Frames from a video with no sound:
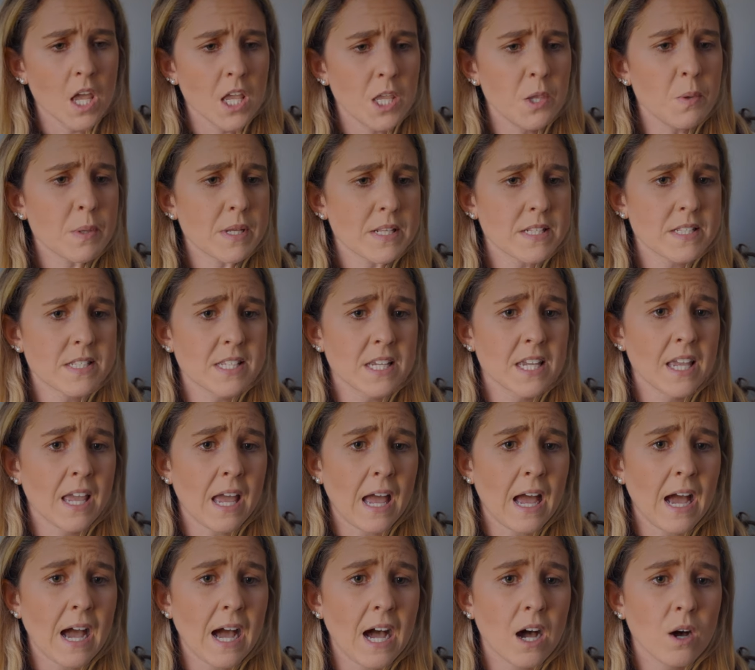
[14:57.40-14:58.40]
you can see
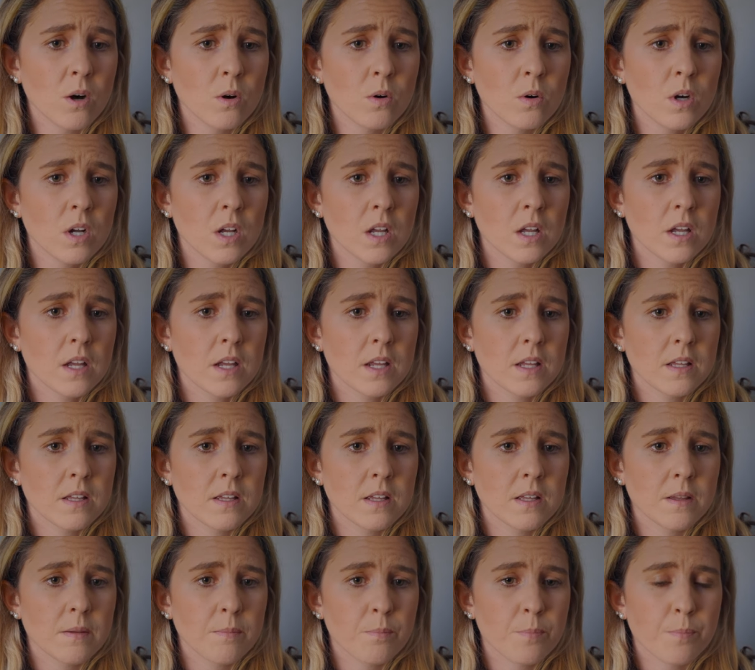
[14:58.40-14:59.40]
how
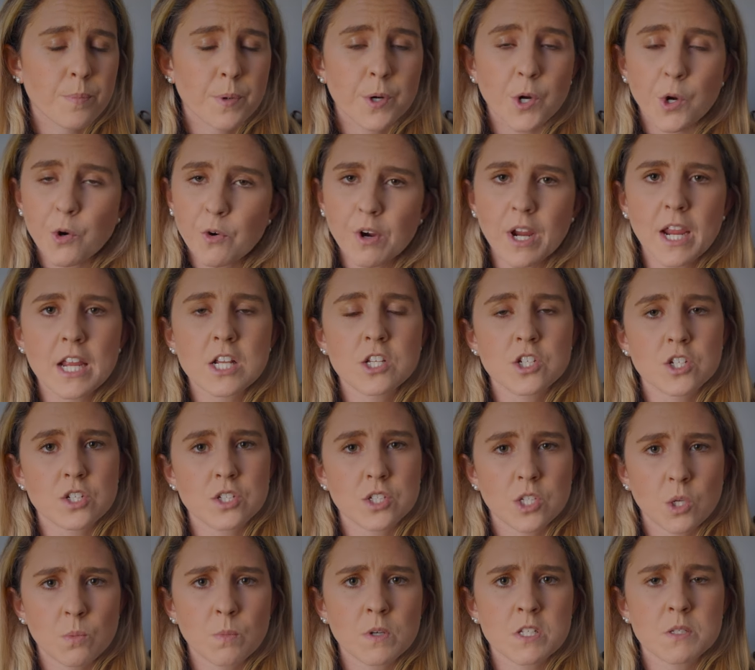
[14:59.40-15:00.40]

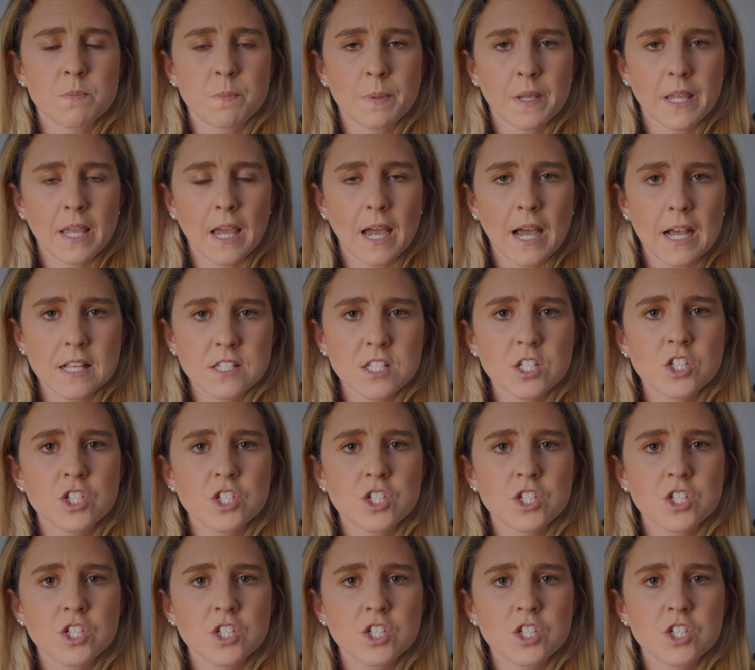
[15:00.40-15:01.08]
courageous you must be as